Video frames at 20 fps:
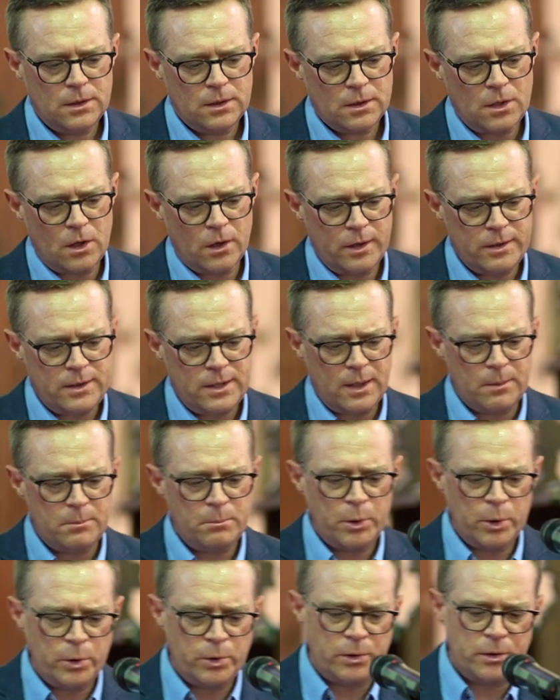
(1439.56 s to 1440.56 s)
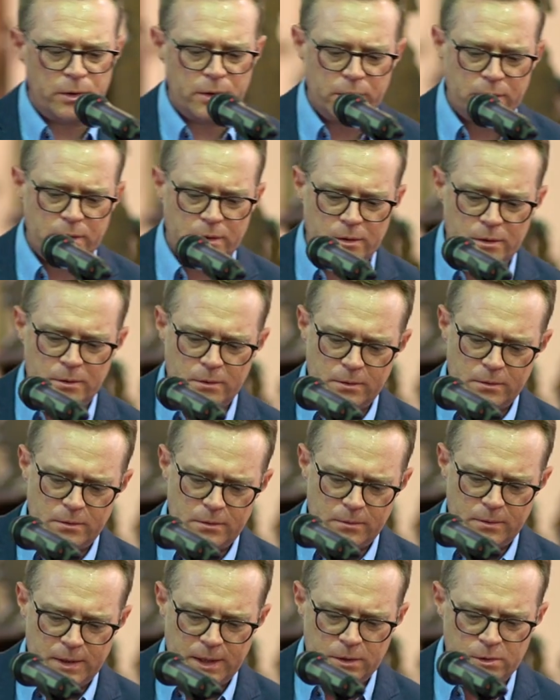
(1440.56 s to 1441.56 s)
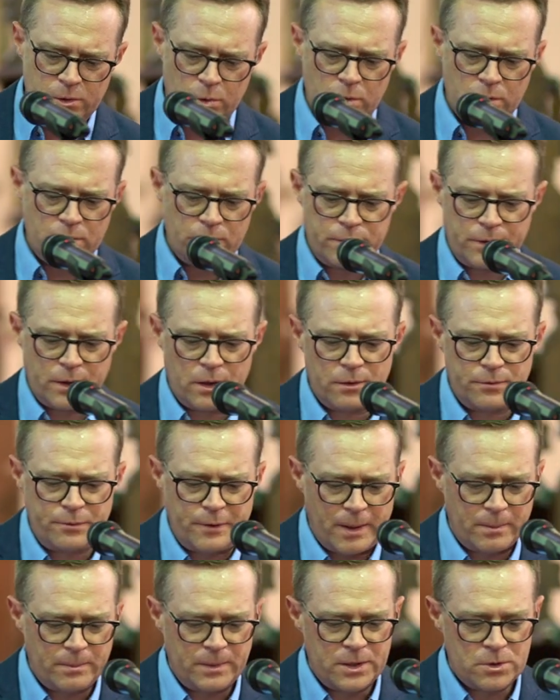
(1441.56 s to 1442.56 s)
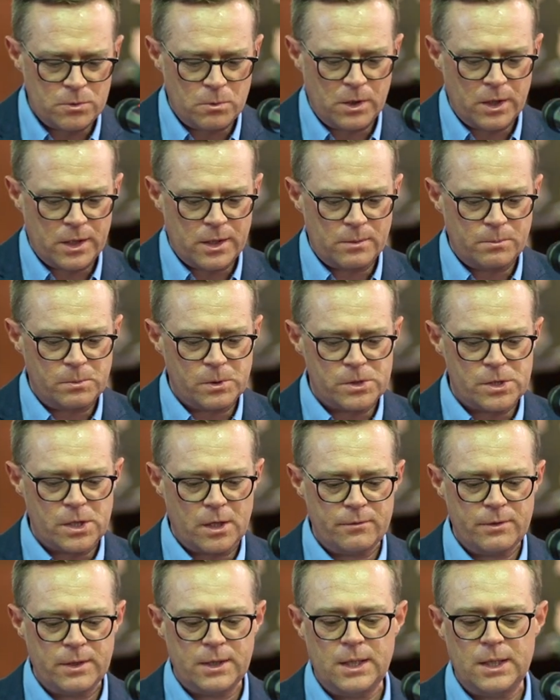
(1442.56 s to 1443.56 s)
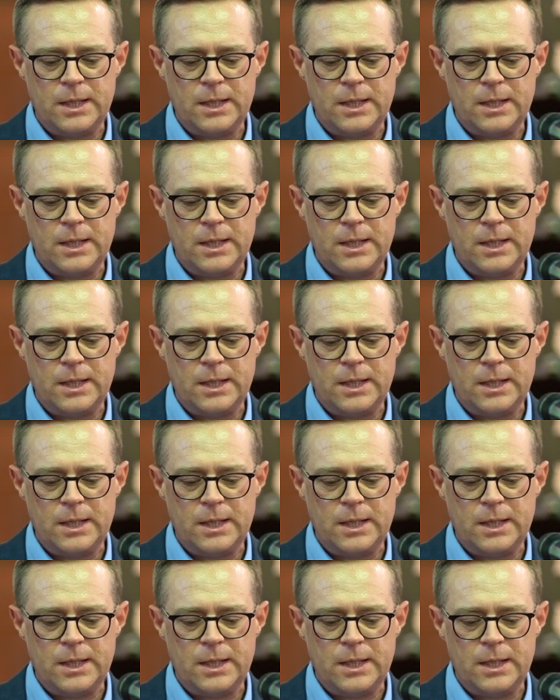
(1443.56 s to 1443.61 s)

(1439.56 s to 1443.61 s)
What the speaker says: Carrie Ten Boom, well known for her family's work in preserving the